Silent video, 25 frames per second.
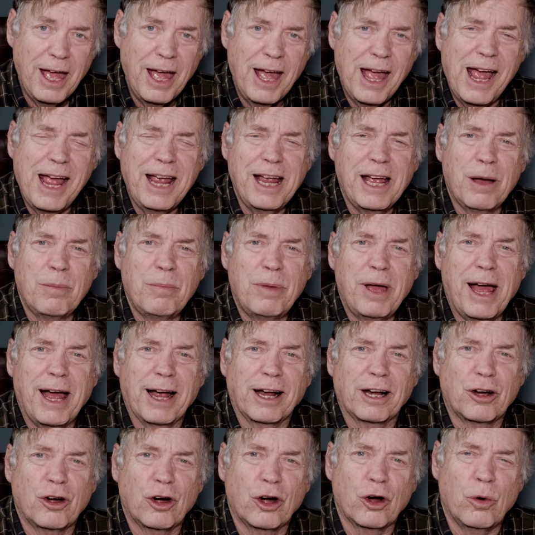Hey, I'm
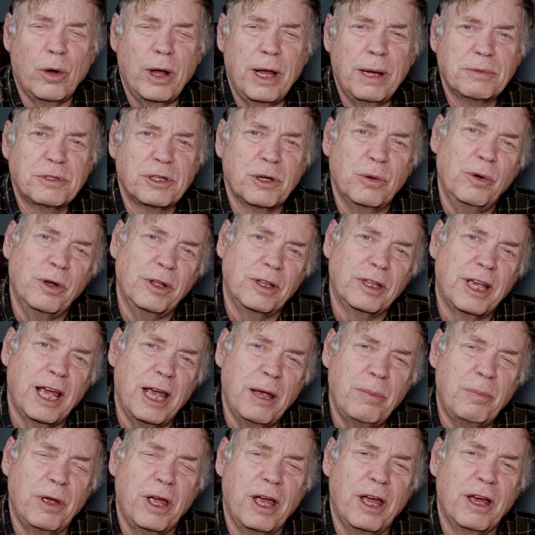back, Kirk Williamson with
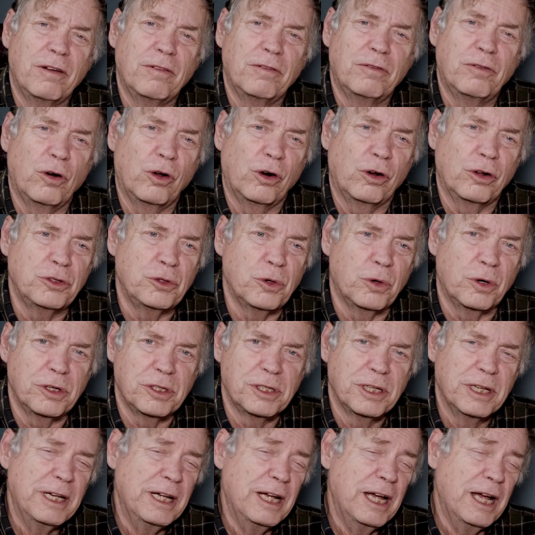KPN Photo Tours.
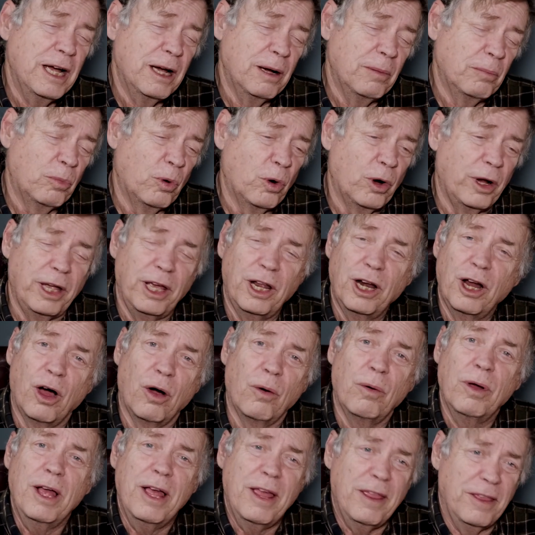Boy, you
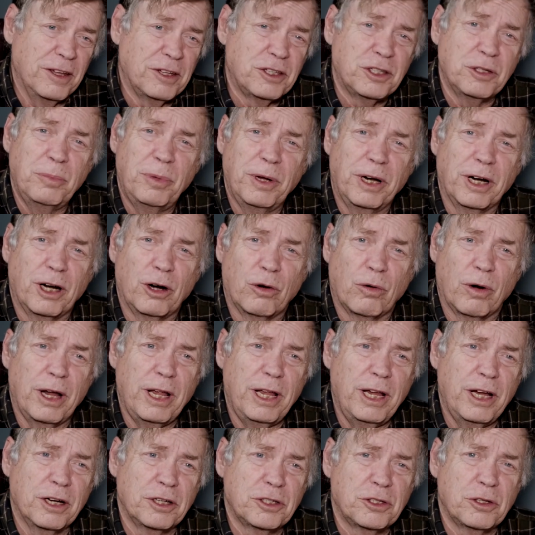know, this has been a great
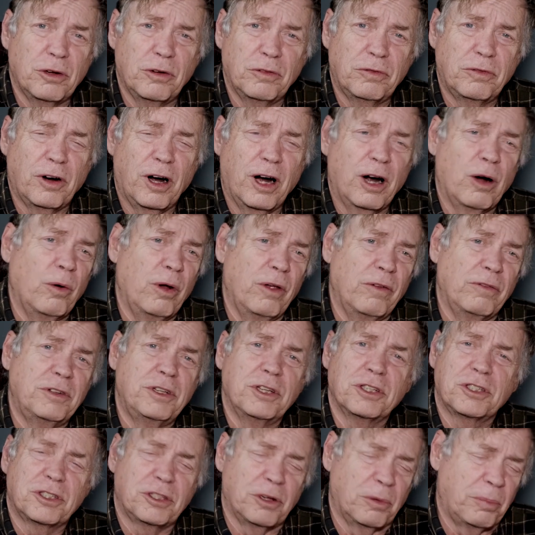year so far. We've
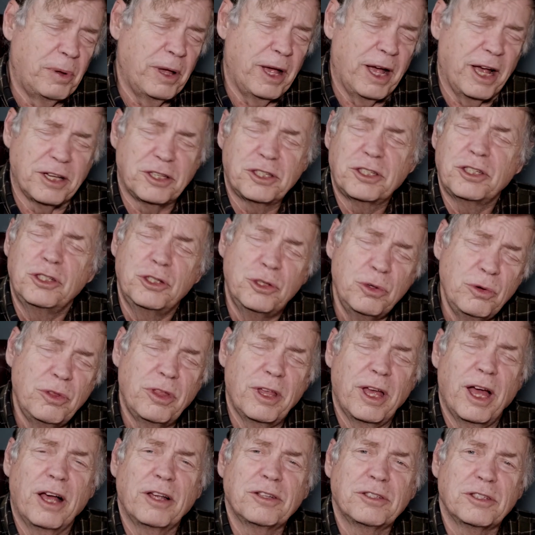just surpassed
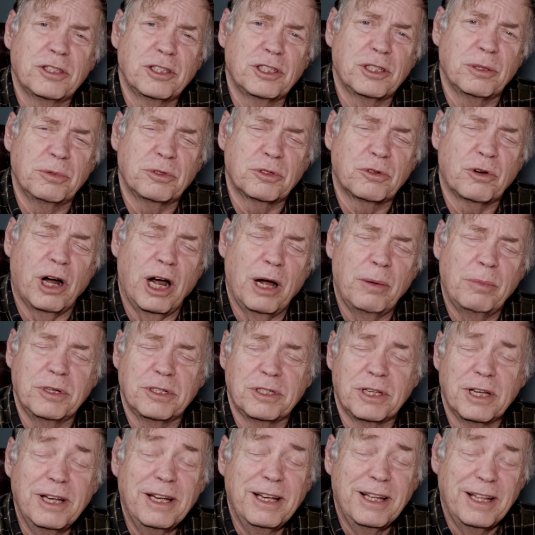2,000
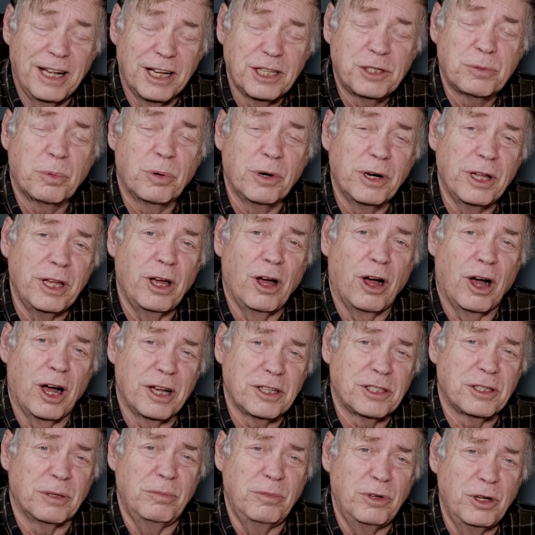subscribers. That's pretty
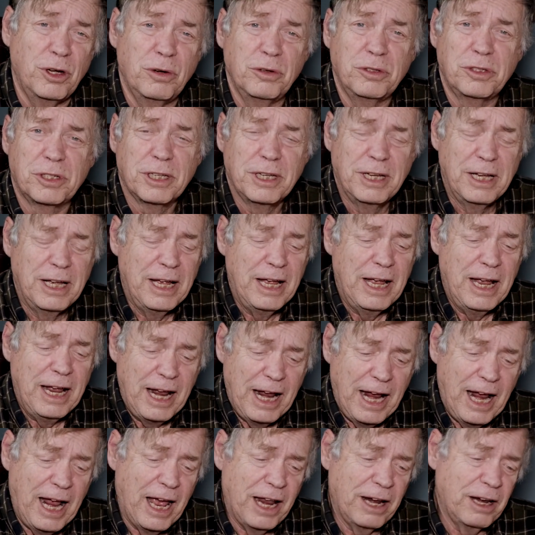awesome news.
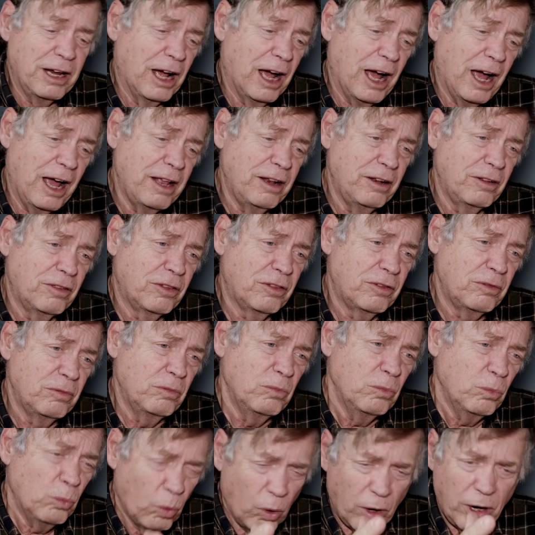And I
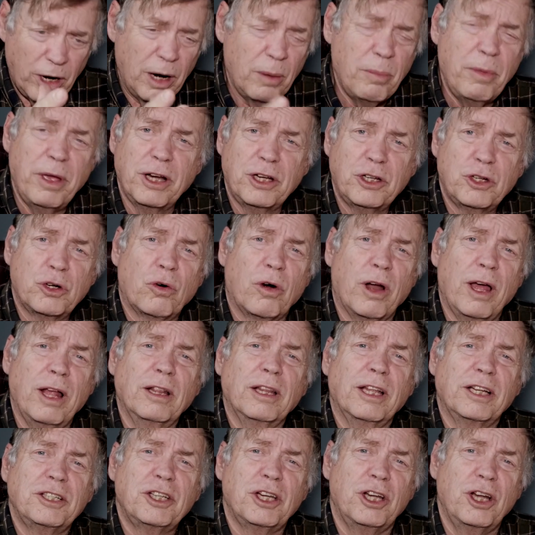wanted to make sure I
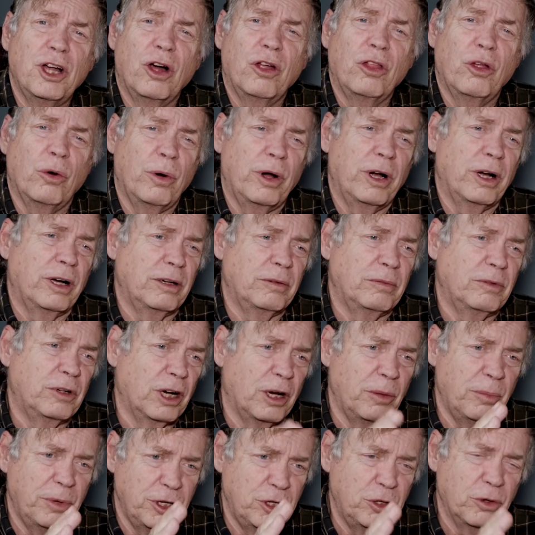let you know that we're going
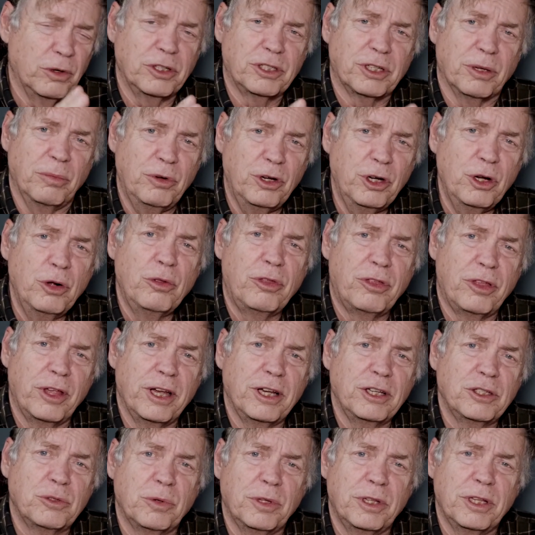to be doing some new
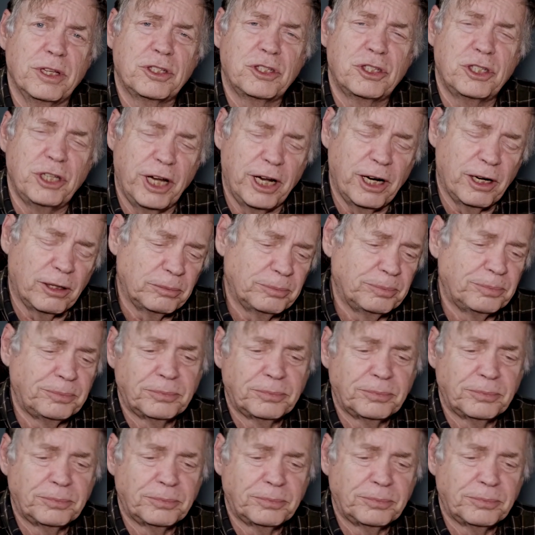things with this channel.